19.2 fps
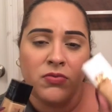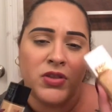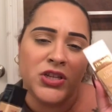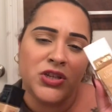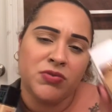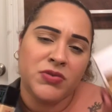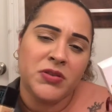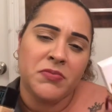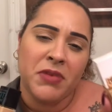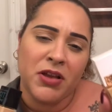This
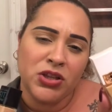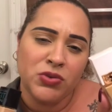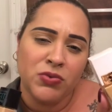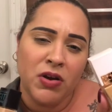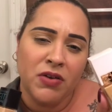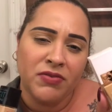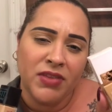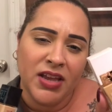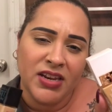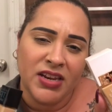one's about
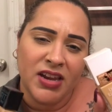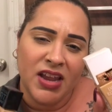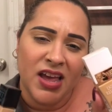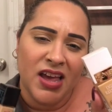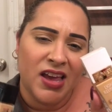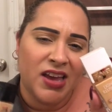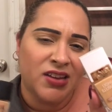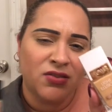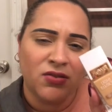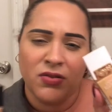
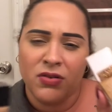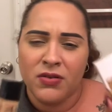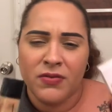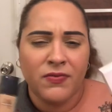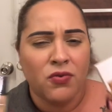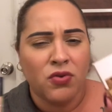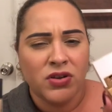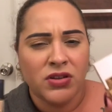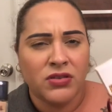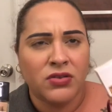$12.99 or
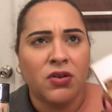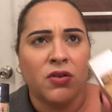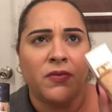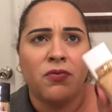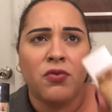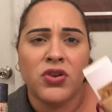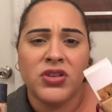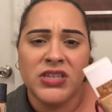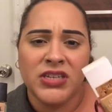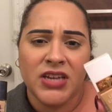
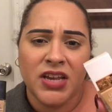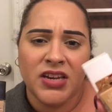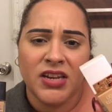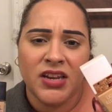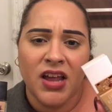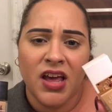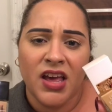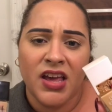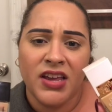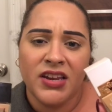
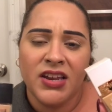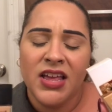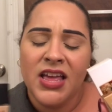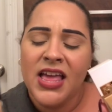$14.99,